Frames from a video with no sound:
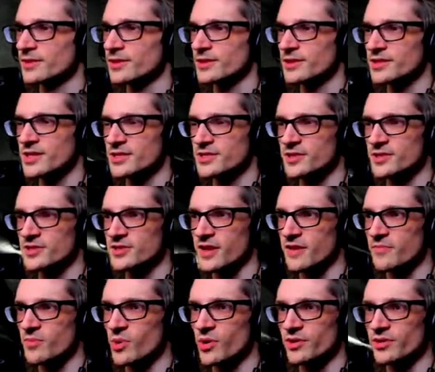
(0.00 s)
Let's get to the
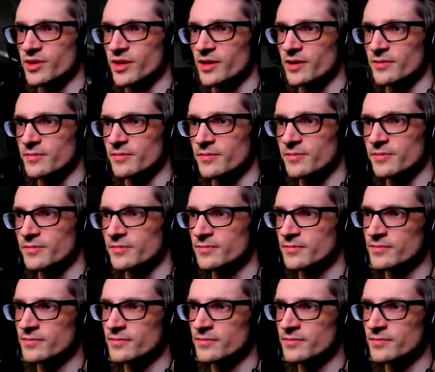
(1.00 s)
save point then.